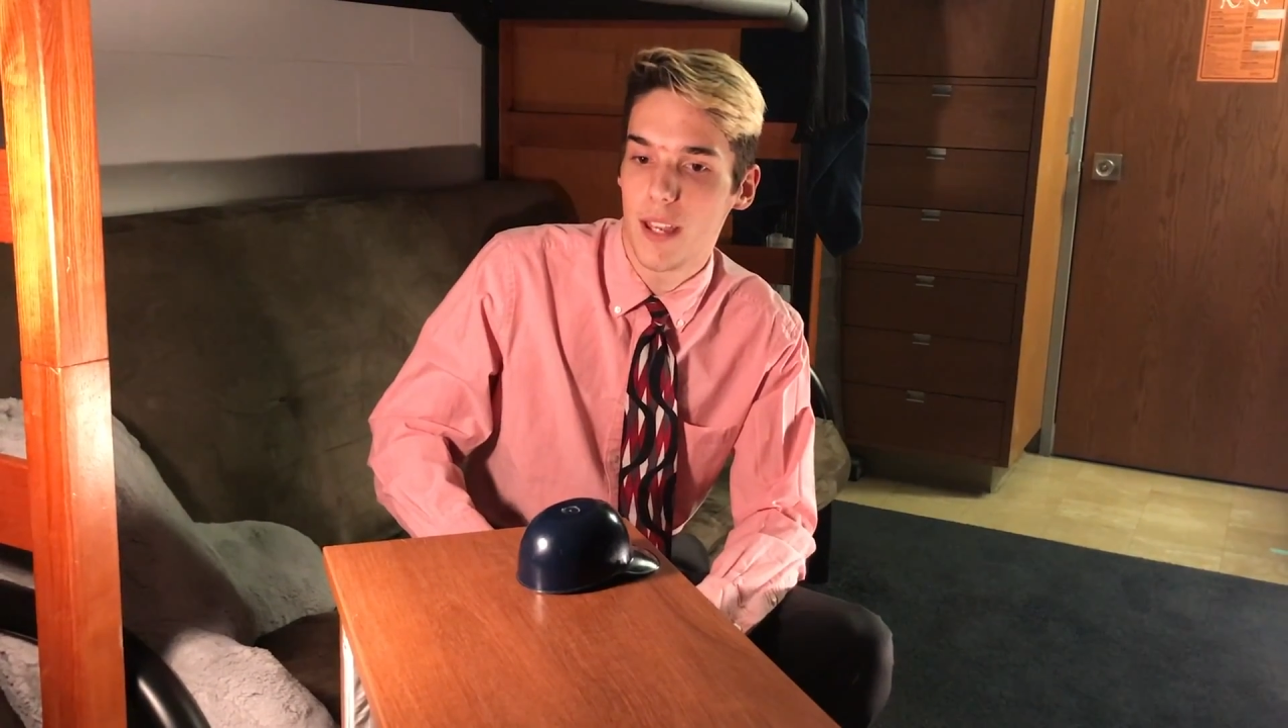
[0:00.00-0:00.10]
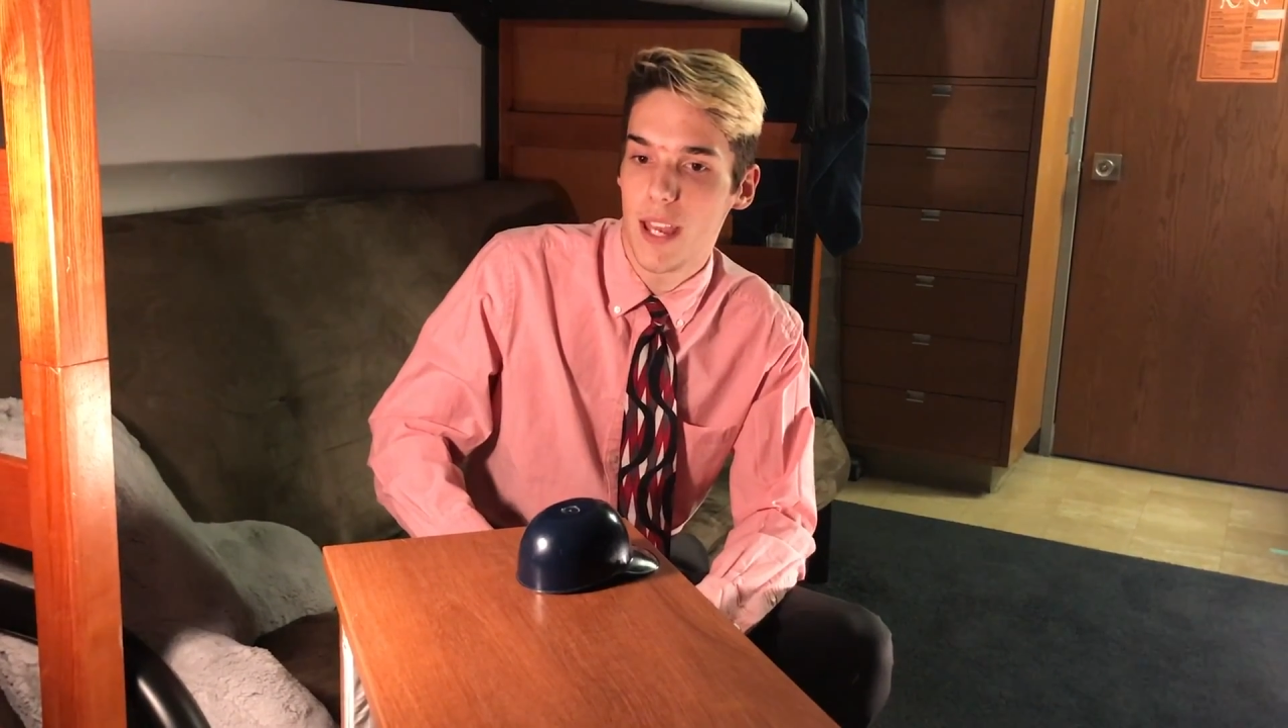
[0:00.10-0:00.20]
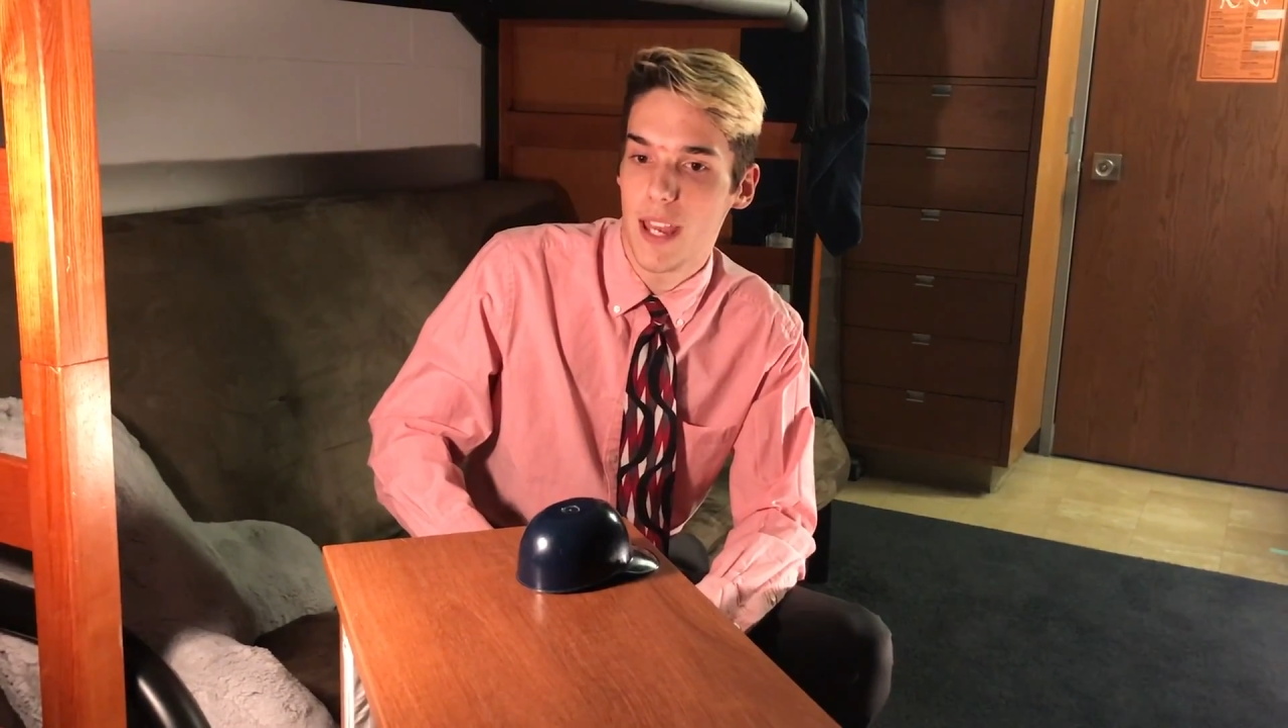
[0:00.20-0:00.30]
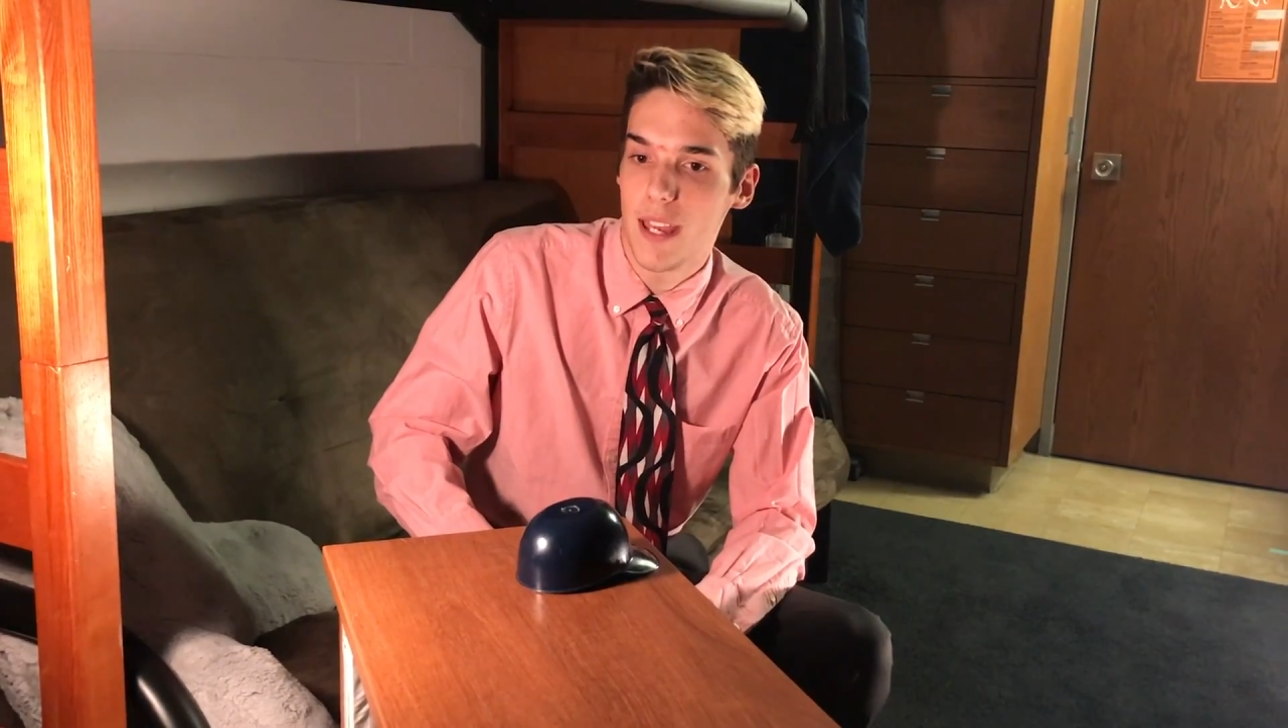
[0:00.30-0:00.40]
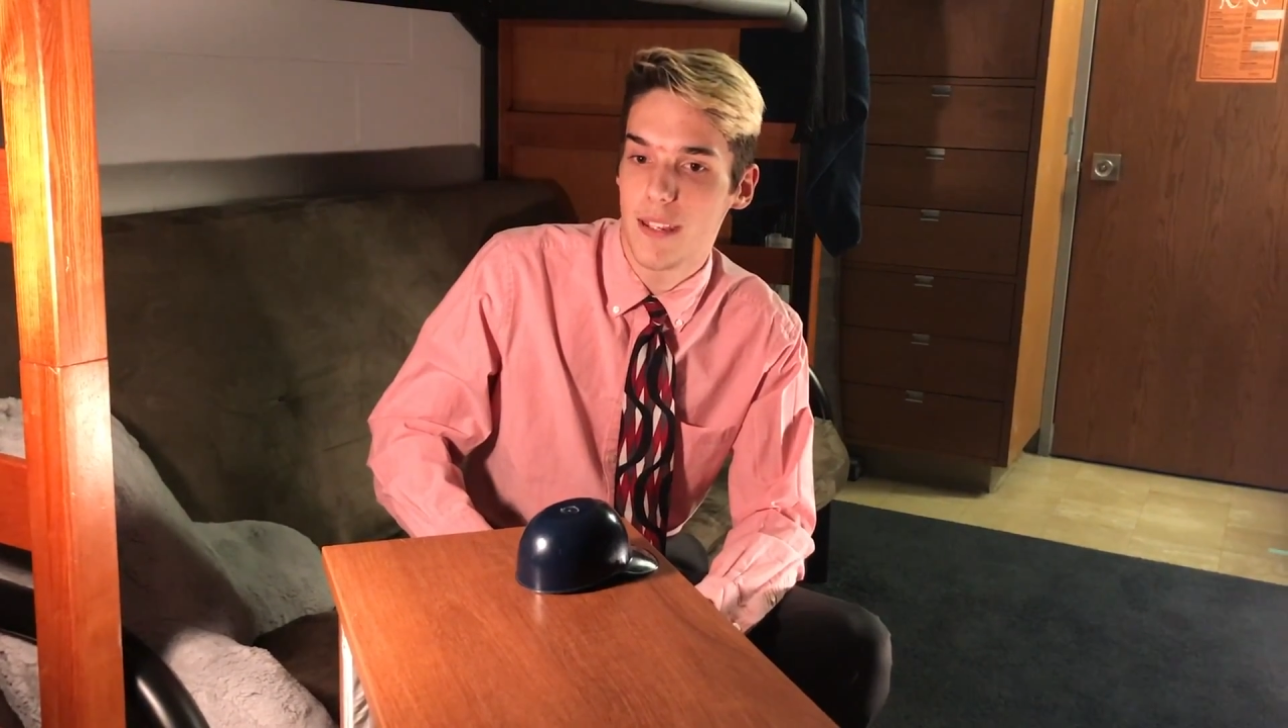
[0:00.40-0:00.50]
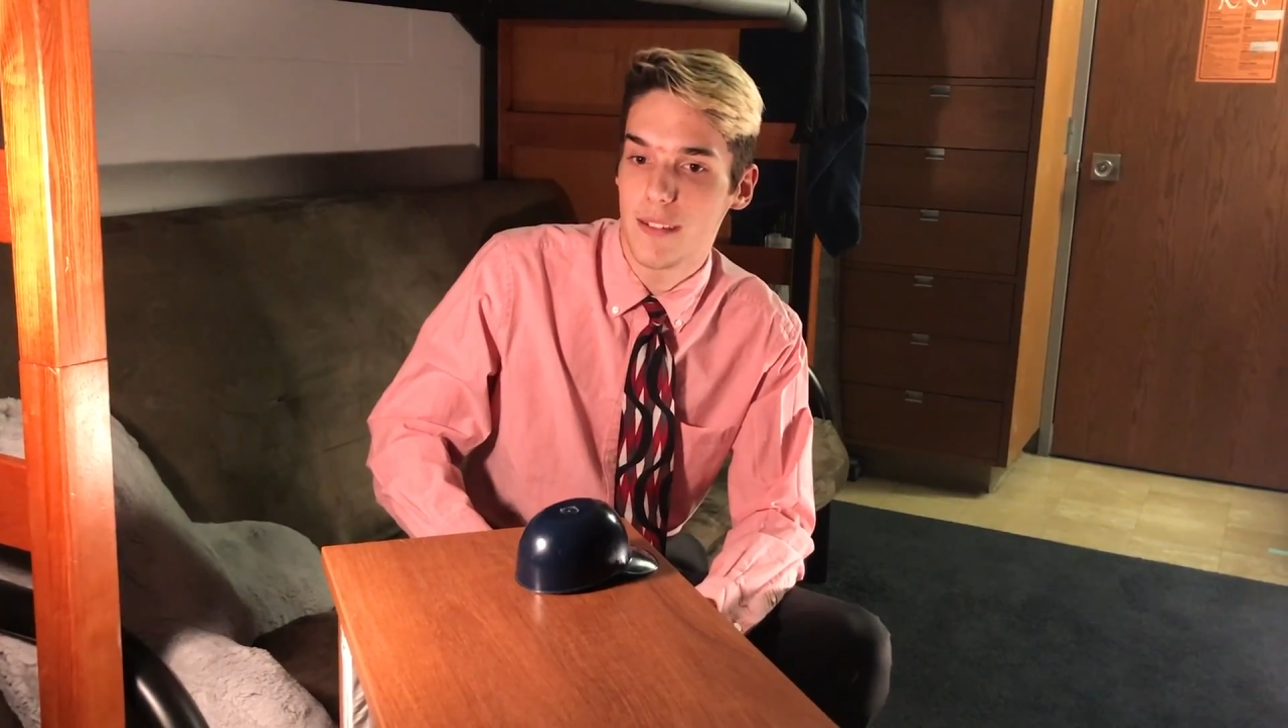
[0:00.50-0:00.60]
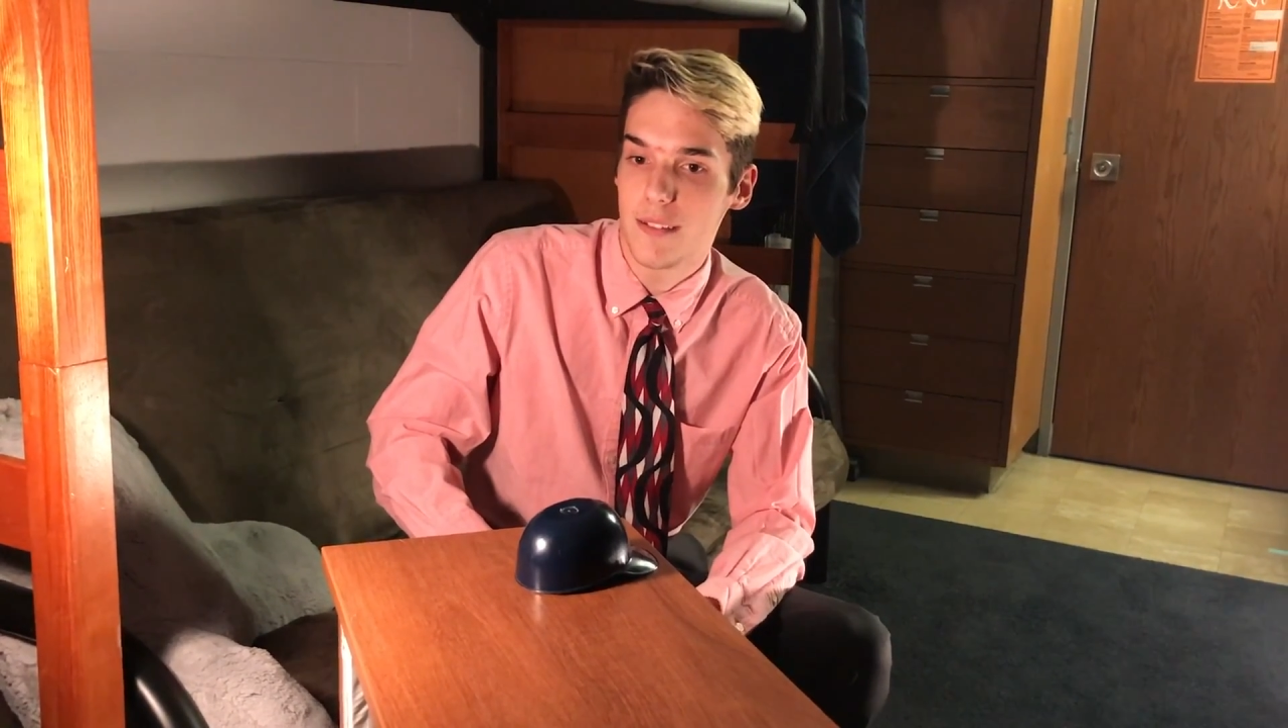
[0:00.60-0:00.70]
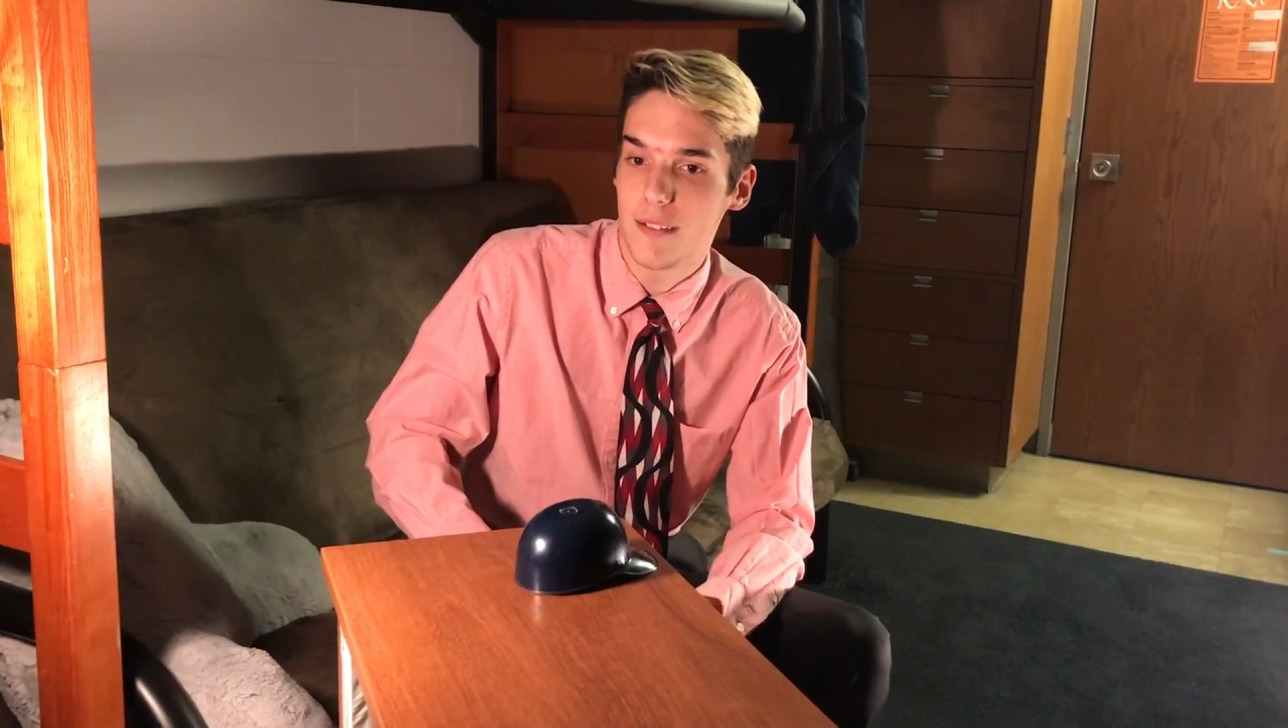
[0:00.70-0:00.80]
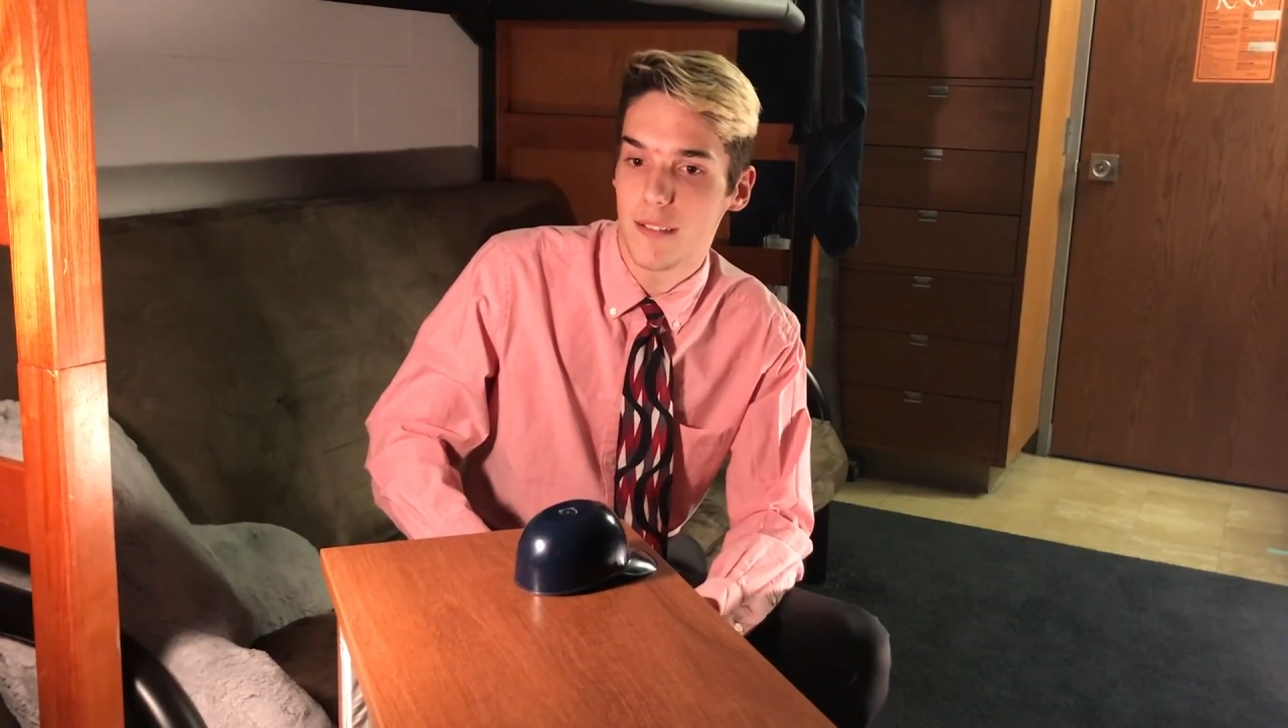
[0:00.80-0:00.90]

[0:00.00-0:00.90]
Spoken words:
And